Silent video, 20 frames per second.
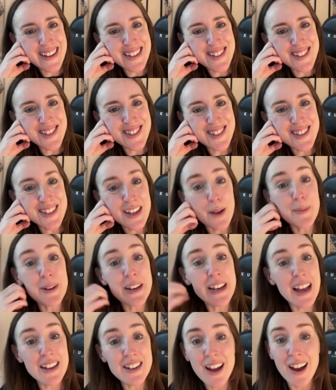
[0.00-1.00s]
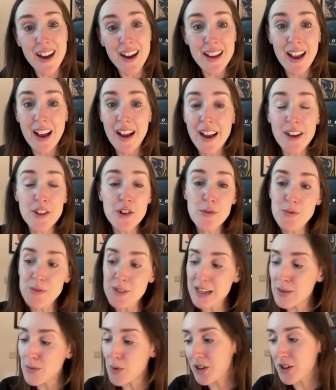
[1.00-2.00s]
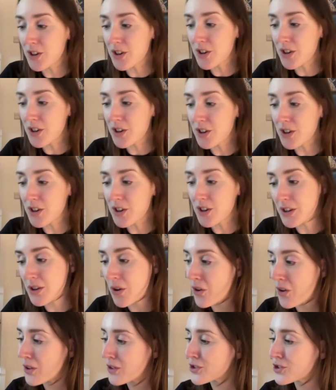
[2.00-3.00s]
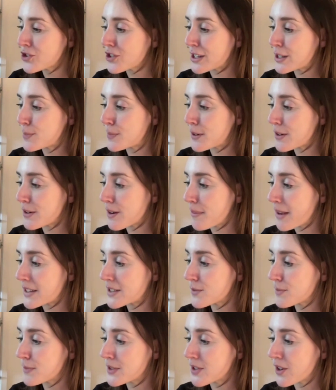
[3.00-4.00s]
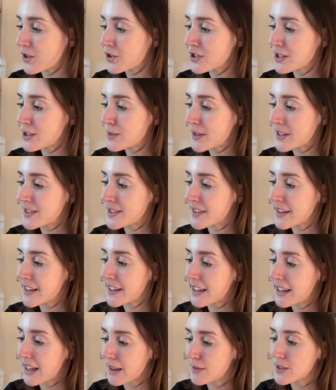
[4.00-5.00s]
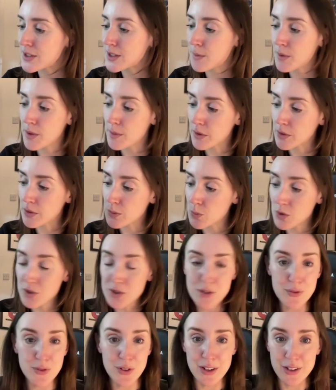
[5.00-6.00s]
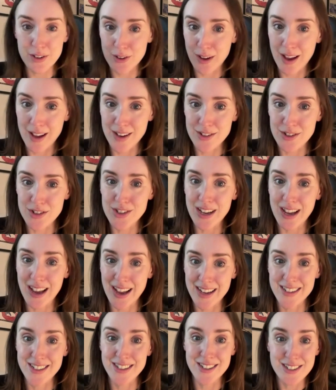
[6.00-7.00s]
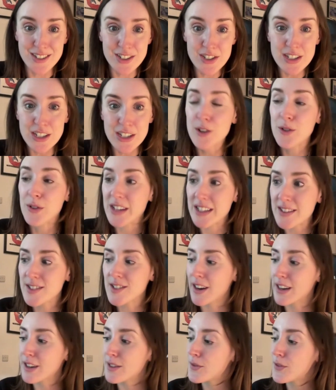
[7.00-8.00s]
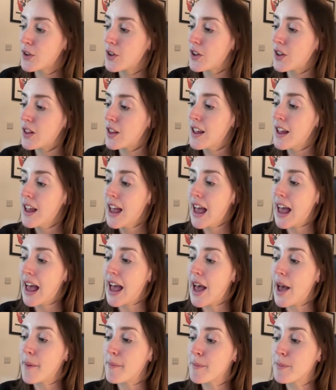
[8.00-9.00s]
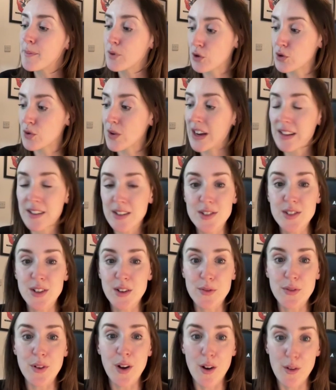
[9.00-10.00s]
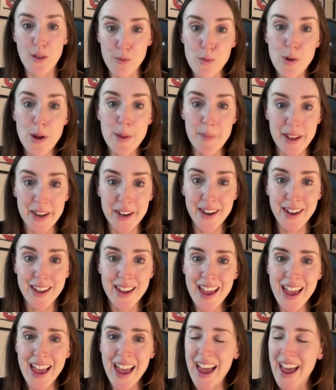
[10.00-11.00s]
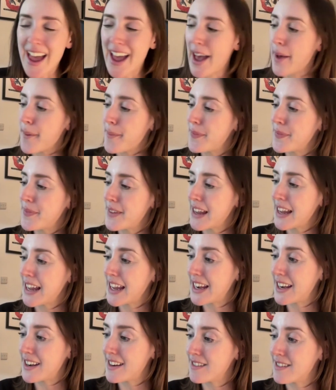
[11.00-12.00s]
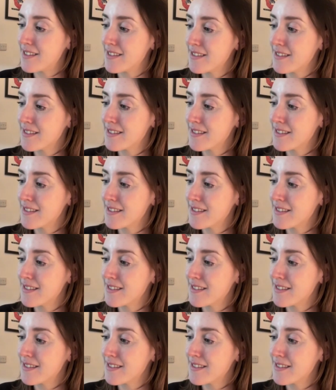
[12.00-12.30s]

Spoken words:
It's just, I mean, and I don't really want to call Shakespeare a massive misogynist, because I think he gave us some of the most wonderful and insightful portrayals of women in